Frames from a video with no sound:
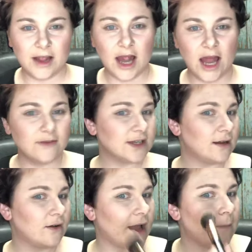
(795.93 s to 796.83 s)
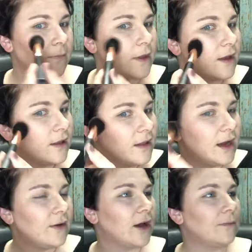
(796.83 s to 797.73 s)
He loves it. Okay,
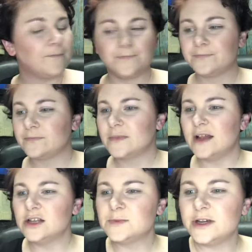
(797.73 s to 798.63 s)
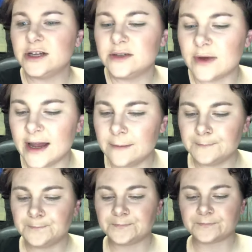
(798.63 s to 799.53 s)
there we go. That looks pretty good, right?
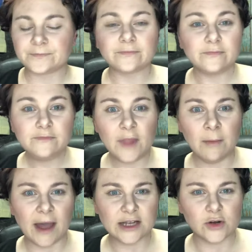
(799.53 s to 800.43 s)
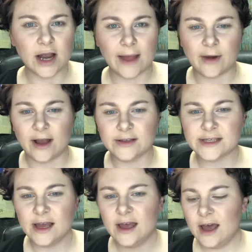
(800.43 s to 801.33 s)
Back to our eyebrows.
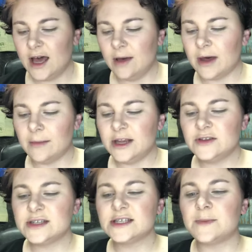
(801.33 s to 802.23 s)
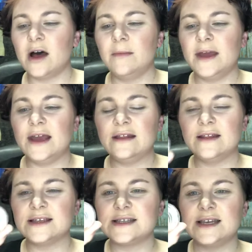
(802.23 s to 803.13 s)
Um, I'm going to use this pomade.
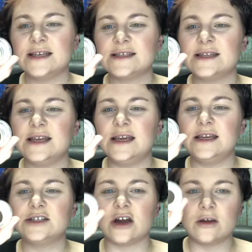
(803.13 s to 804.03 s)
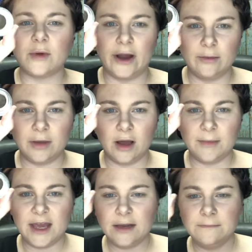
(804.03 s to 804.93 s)
This is the dark brown
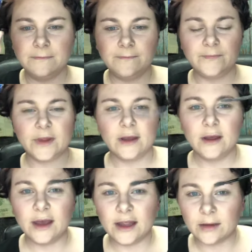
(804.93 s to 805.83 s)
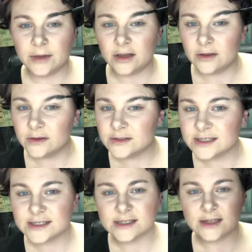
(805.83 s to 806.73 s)
pomade. And I'm going to use,
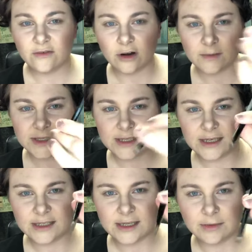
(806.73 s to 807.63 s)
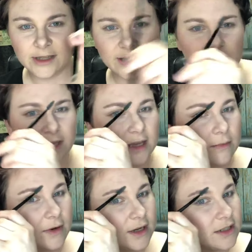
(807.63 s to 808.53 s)
this is the Farmasi Double-Ended
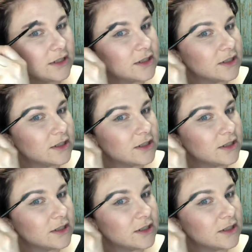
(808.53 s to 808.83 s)
Makeup Brush.